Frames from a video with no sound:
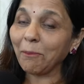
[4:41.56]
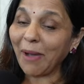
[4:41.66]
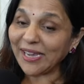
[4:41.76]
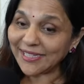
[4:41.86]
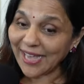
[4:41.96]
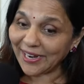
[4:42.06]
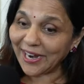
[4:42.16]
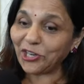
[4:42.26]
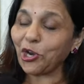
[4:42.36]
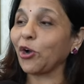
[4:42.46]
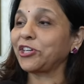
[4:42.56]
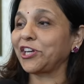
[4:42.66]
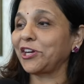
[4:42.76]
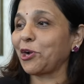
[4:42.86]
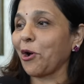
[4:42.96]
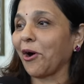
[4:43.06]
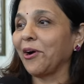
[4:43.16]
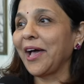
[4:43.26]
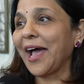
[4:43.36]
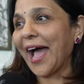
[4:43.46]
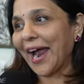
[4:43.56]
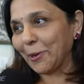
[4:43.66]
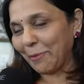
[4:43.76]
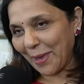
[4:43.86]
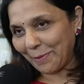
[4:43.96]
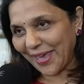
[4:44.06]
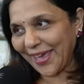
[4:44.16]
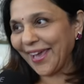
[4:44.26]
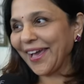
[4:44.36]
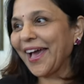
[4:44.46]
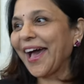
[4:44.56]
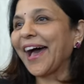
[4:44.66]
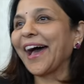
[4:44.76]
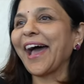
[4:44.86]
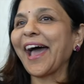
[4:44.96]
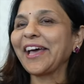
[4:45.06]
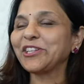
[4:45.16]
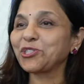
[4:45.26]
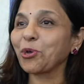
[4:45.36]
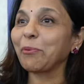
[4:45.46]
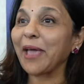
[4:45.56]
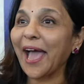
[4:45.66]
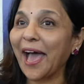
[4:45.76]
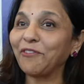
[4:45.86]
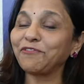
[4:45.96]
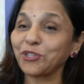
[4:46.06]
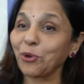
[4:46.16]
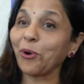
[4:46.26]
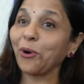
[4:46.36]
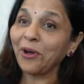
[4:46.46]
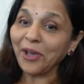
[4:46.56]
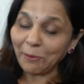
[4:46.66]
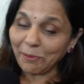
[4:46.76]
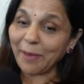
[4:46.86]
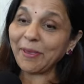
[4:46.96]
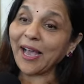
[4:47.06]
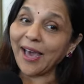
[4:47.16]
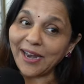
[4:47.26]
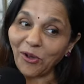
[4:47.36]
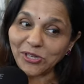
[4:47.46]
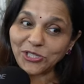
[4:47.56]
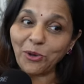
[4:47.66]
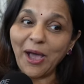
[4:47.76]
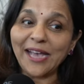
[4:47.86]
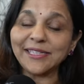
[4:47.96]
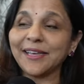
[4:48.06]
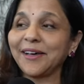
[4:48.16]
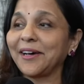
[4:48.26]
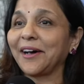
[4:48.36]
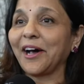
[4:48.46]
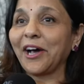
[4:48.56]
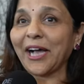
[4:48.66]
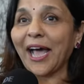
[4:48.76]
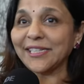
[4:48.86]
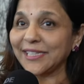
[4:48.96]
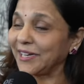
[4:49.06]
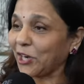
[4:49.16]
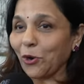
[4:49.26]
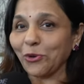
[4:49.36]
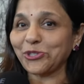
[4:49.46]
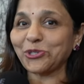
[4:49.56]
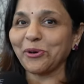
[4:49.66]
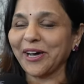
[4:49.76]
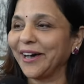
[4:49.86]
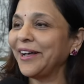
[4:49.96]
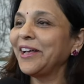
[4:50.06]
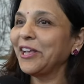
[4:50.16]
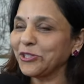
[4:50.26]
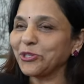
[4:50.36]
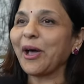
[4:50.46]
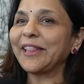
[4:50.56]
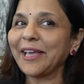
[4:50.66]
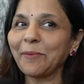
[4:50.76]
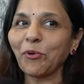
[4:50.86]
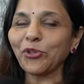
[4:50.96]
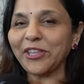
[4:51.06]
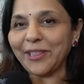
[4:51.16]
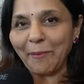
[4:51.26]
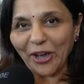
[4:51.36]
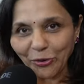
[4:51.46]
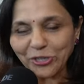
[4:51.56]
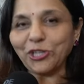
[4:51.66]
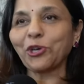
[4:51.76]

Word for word: my son and daughter-in-law had a baby. Wow. And so we have, baby Kara also has a cousin close to her. Wow. So I think both of them are going to